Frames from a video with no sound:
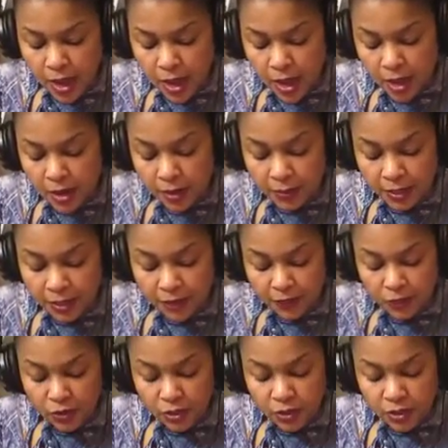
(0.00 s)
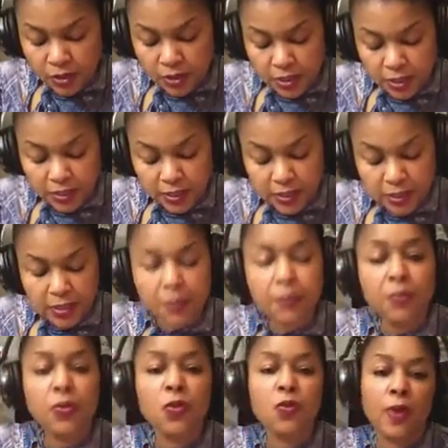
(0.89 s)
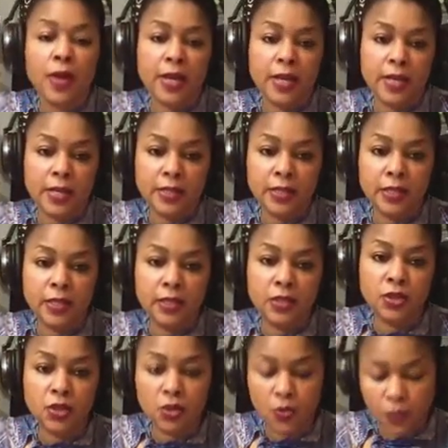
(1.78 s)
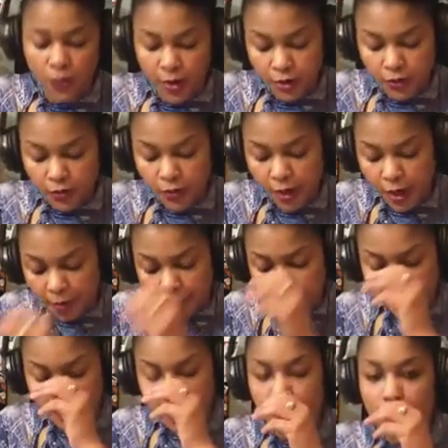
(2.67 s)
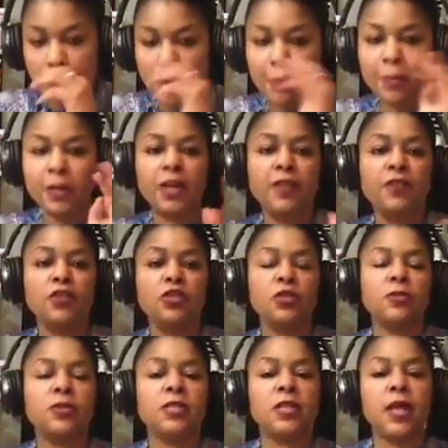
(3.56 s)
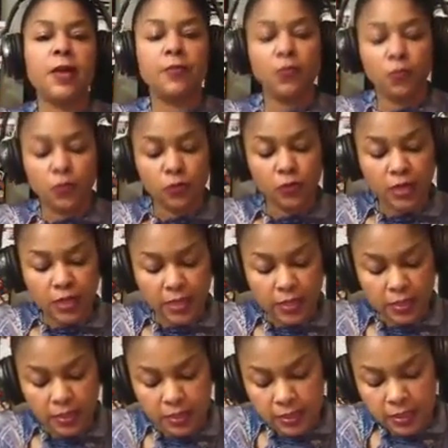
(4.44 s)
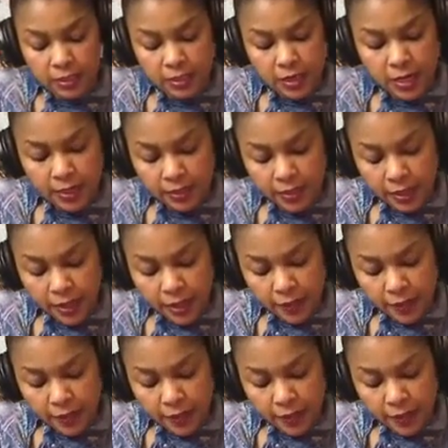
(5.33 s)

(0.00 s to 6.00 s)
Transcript: And I'm going to give you 6 simple ways to create a new habit. And then I'm going to give you some sample routines in this next